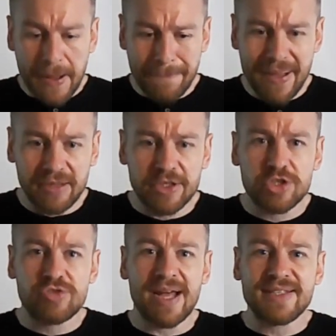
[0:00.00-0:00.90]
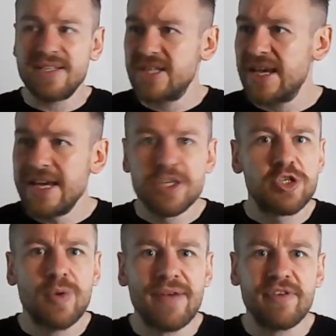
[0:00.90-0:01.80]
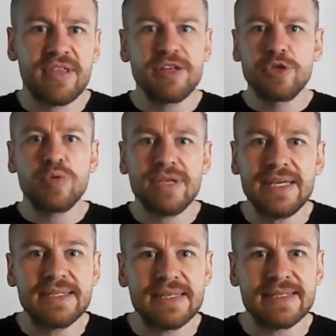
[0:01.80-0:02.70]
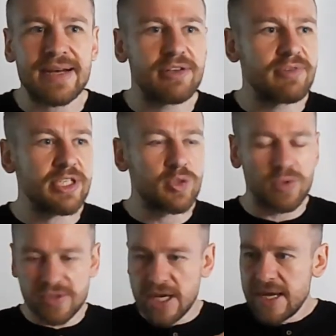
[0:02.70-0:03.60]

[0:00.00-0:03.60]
build a strategy, do everything, do the esoteric rituals,